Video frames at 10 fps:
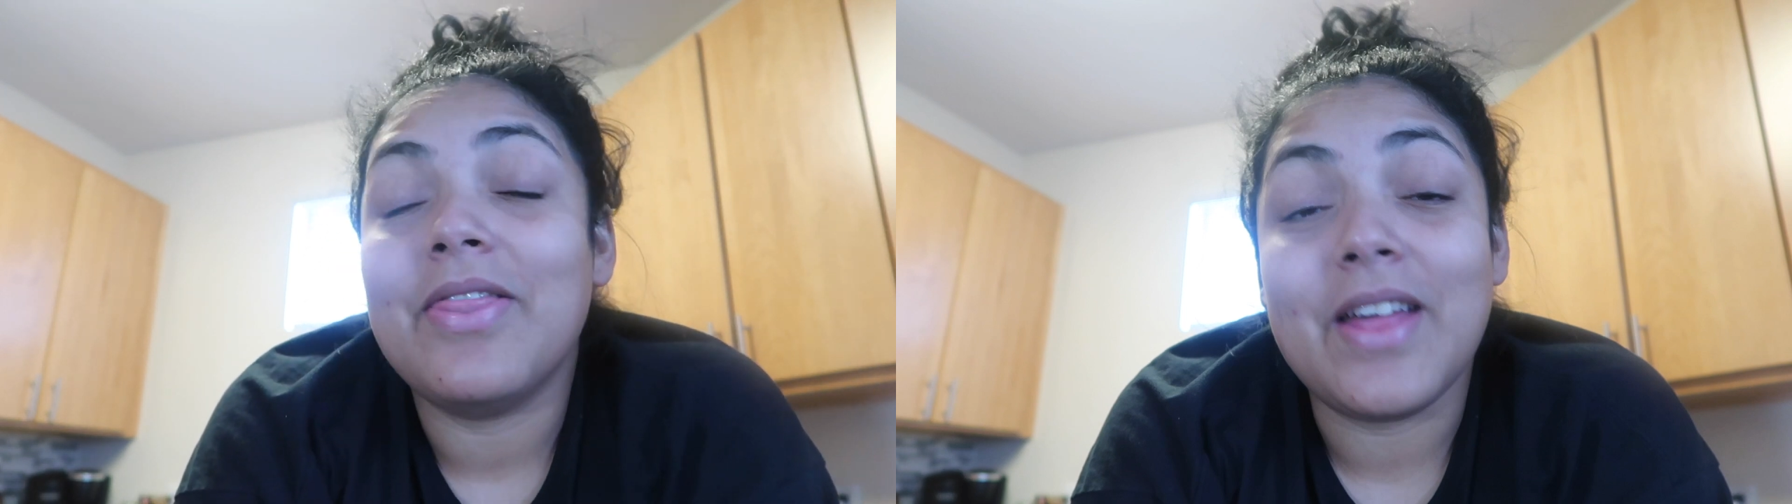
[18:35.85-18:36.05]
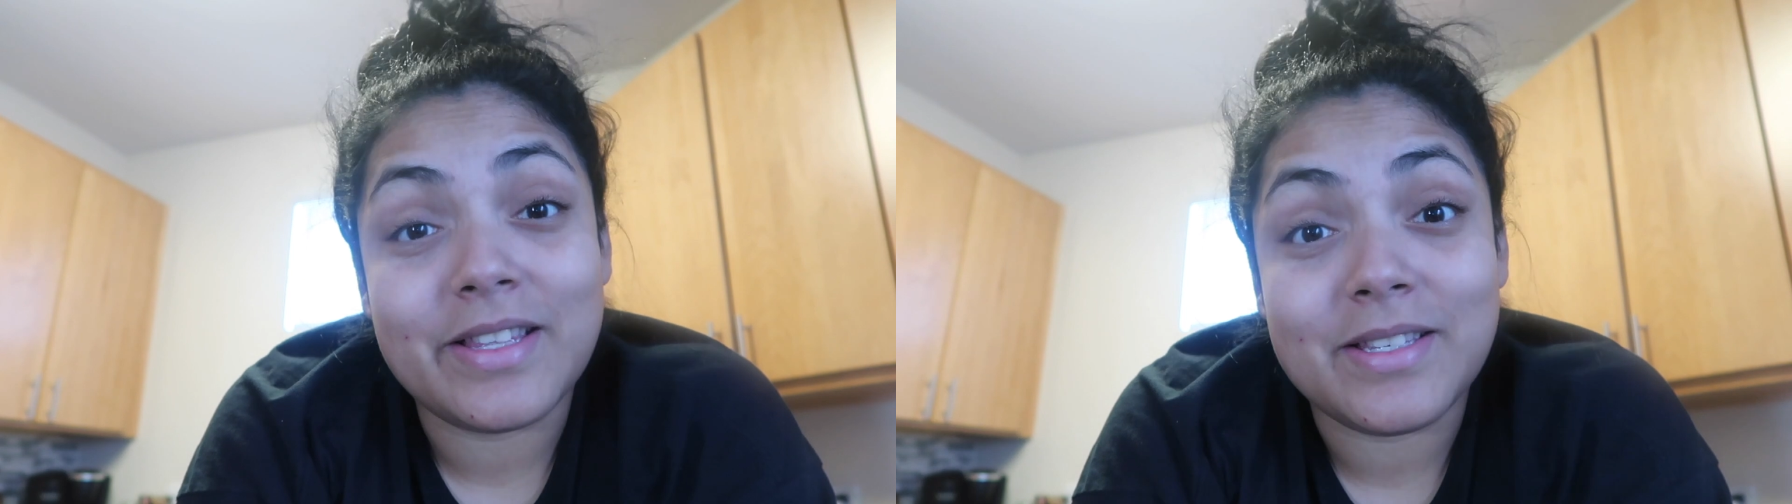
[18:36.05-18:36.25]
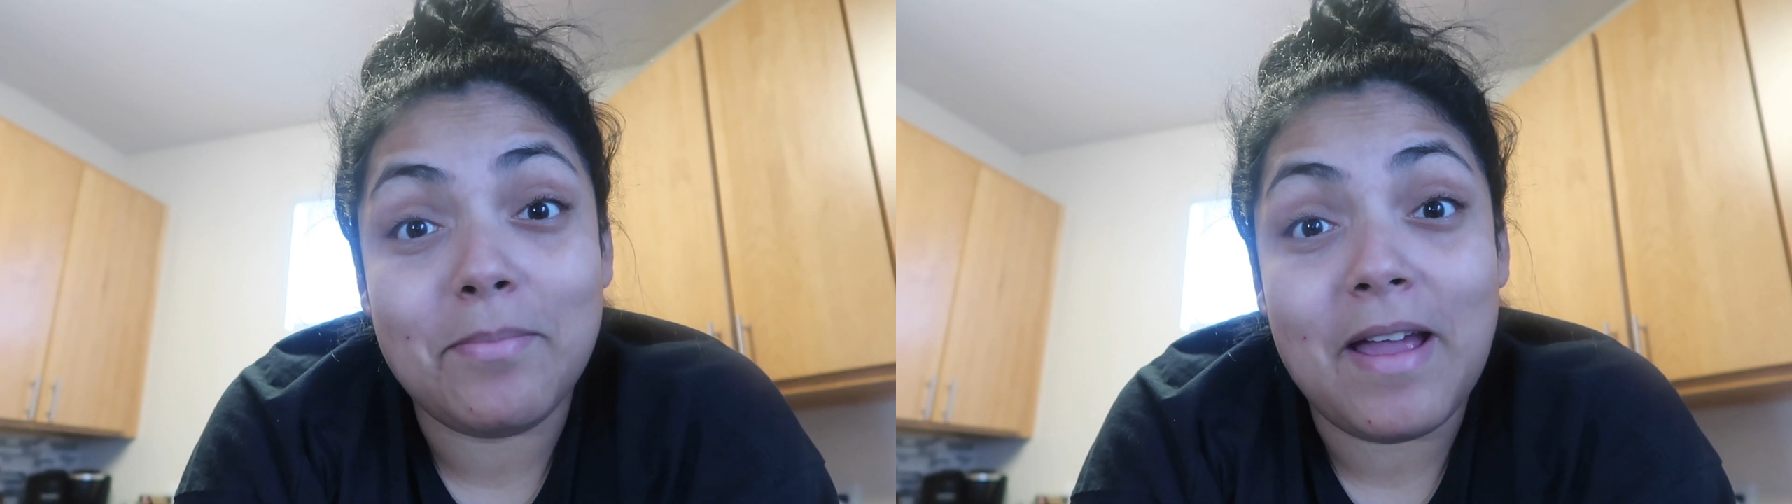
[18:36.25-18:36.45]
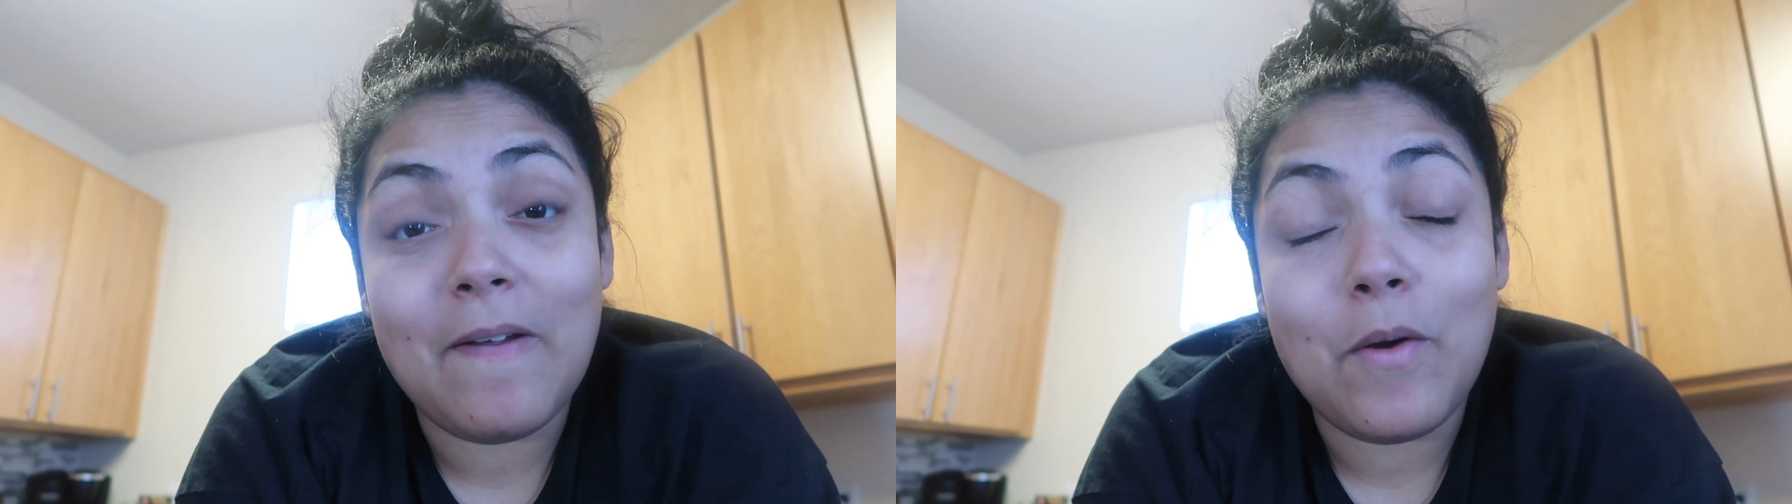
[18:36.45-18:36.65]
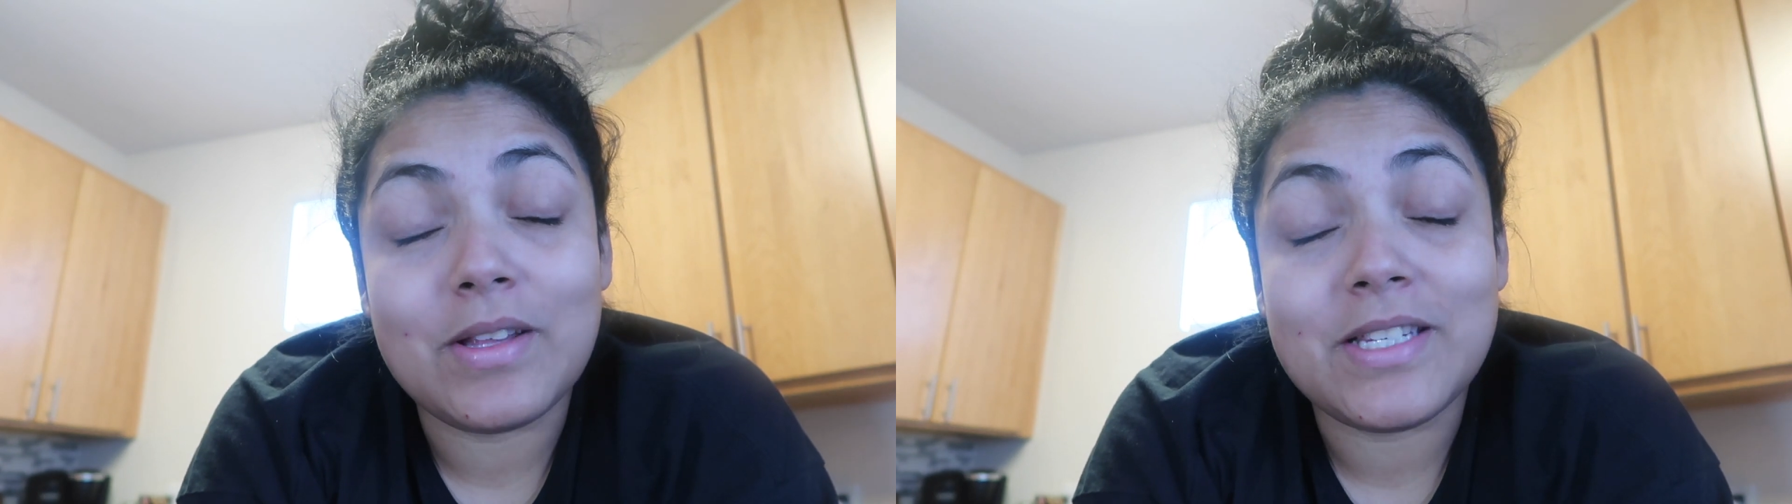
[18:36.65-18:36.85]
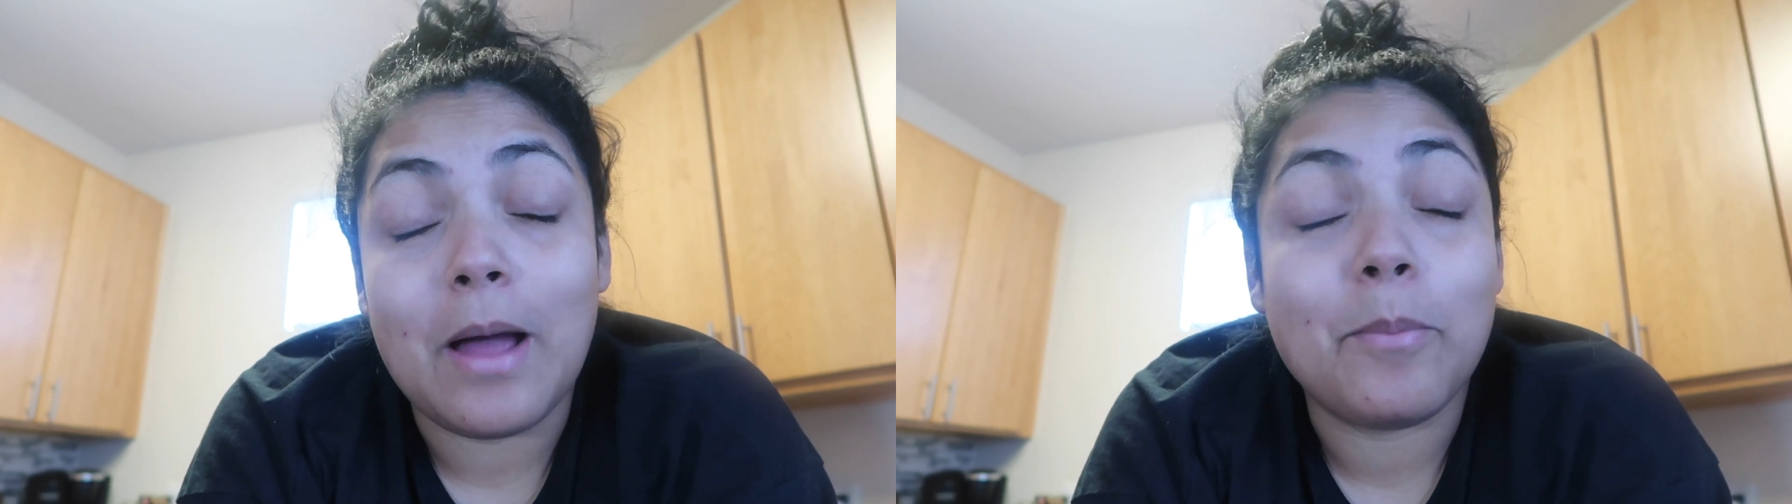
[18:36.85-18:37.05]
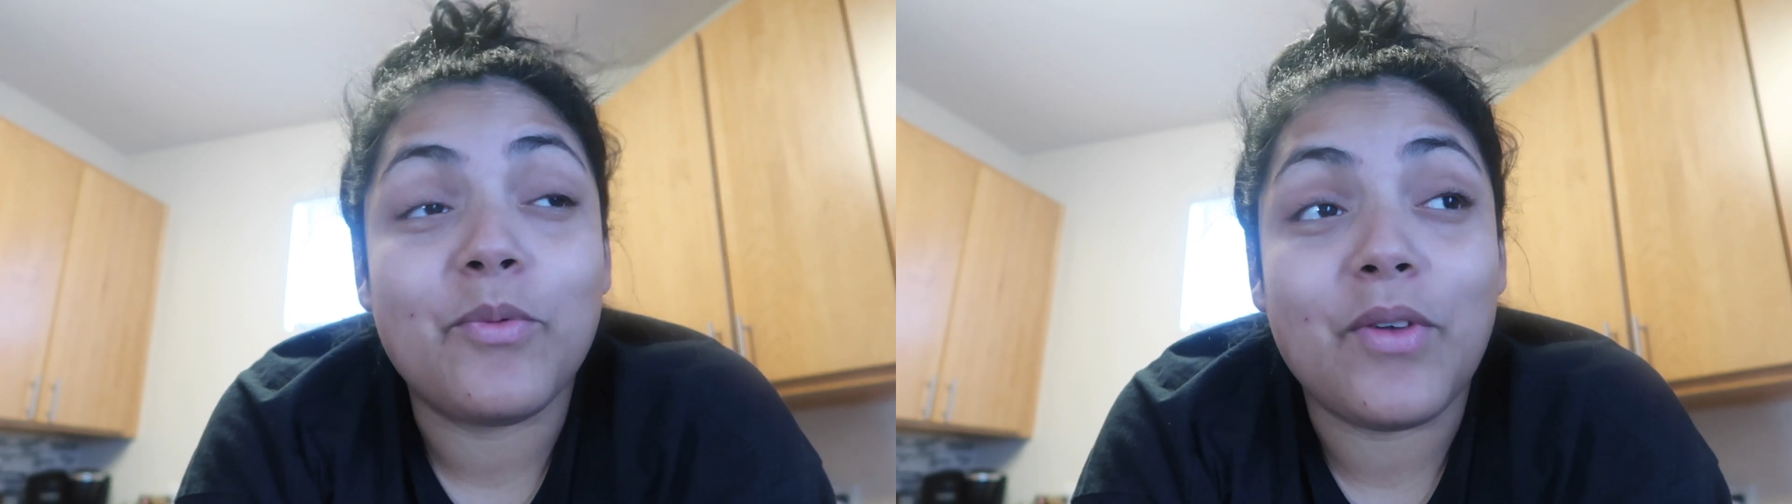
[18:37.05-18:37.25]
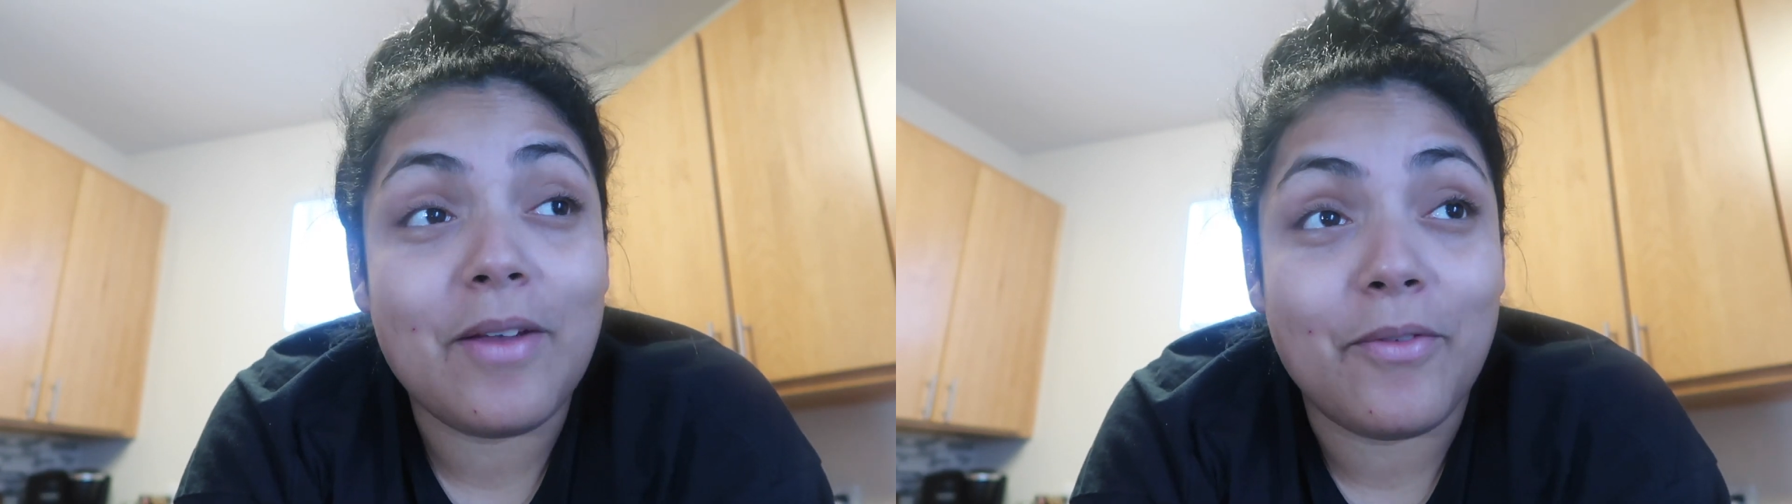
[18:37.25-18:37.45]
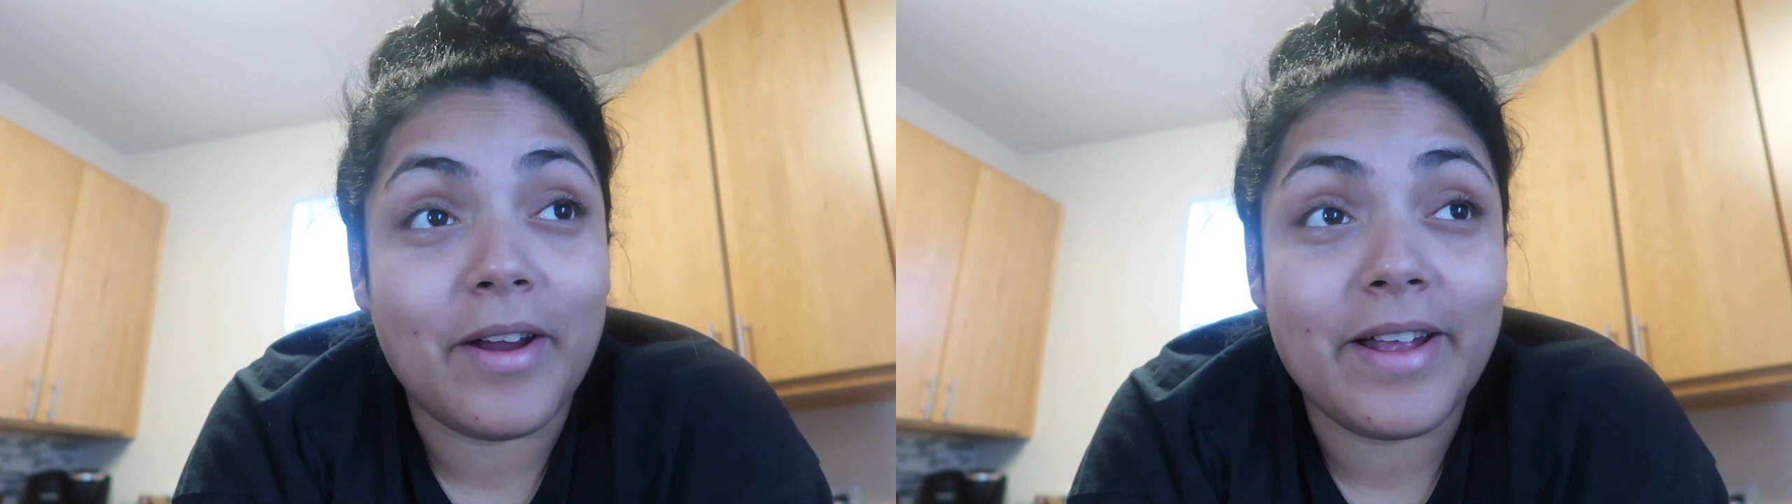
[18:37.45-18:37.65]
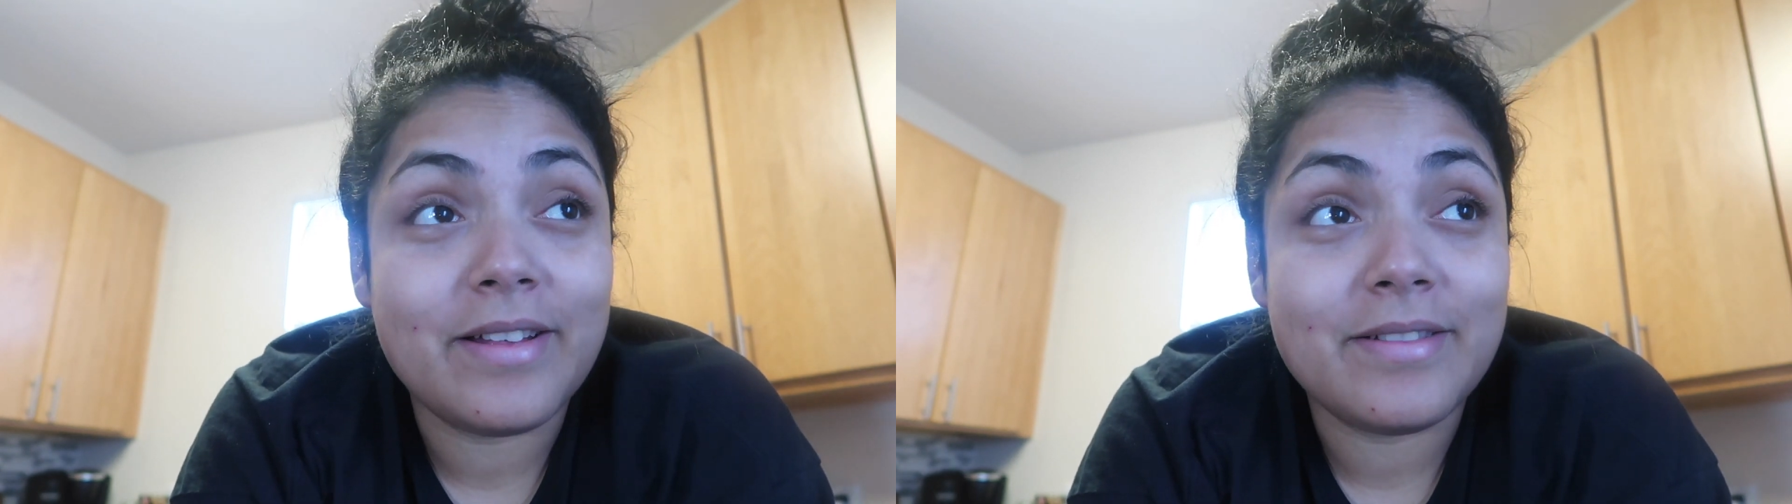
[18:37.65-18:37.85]
That's my top
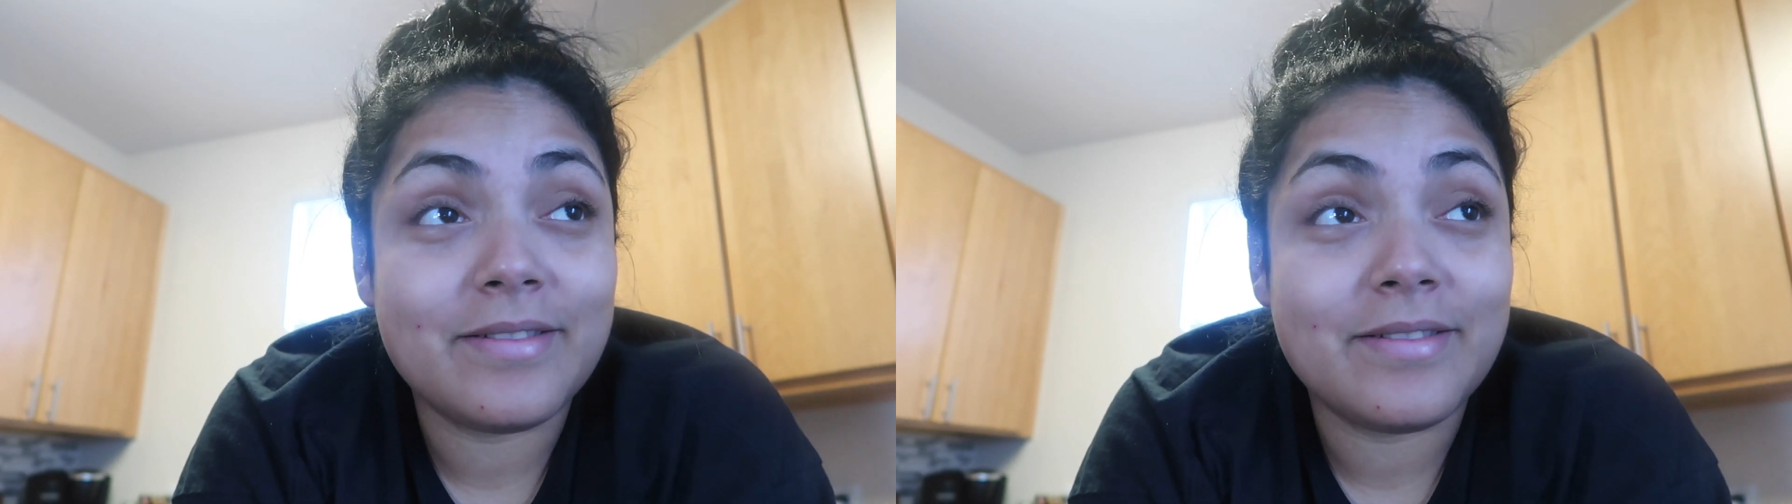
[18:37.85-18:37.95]
favorite